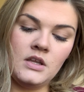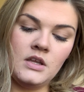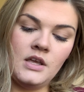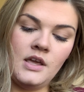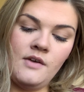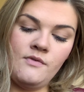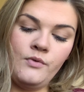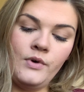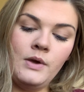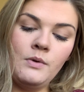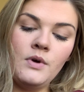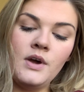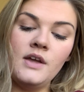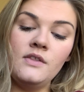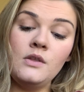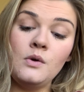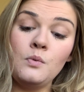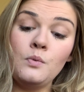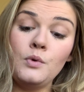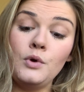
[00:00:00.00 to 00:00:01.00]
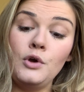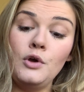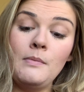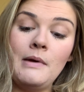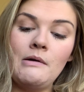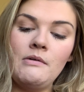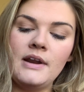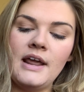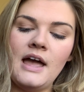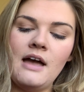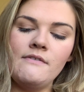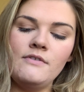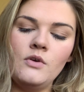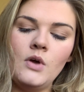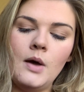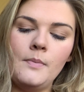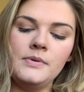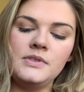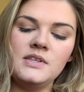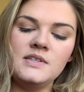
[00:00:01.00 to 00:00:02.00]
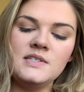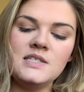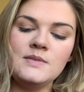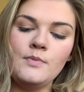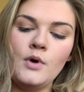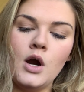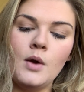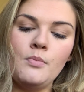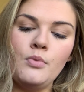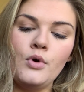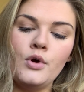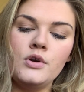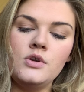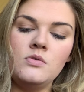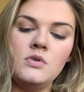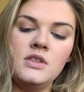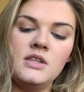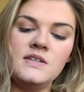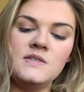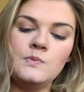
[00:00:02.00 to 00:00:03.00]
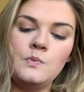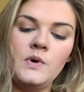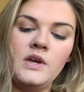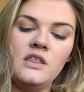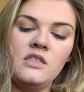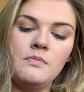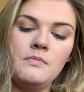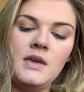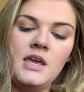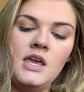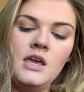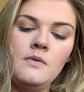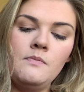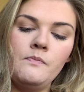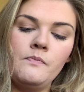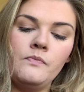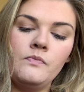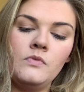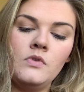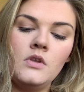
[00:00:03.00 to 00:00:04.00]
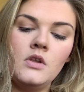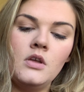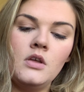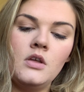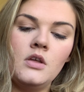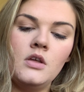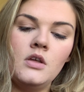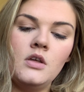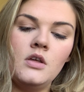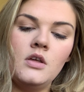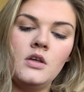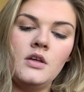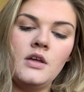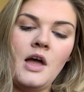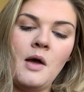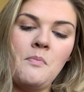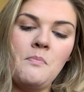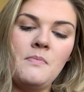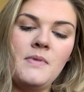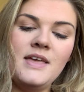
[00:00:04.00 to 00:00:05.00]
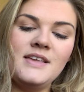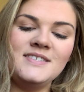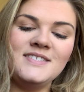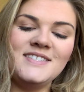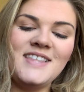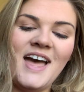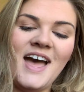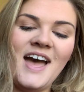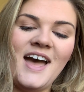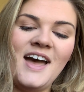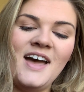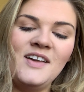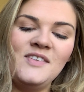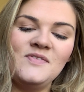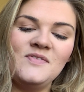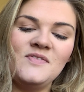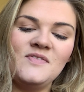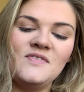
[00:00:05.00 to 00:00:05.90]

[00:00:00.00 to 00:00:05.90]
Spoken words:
If we were in the room, I would have you up at the smart board doing this with me. I missed that.